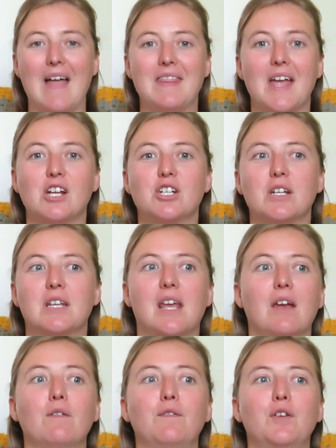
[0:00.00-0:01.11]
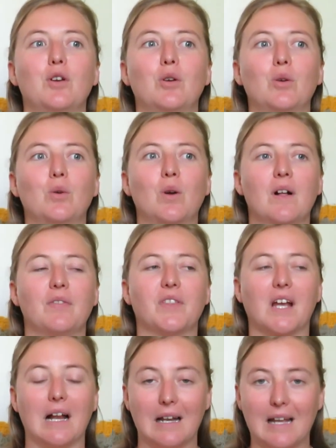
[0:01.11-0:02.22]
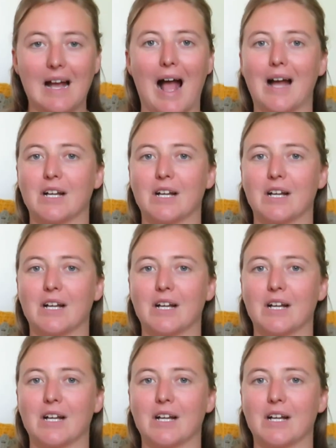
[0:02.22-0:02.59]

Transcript: And they should give you the clear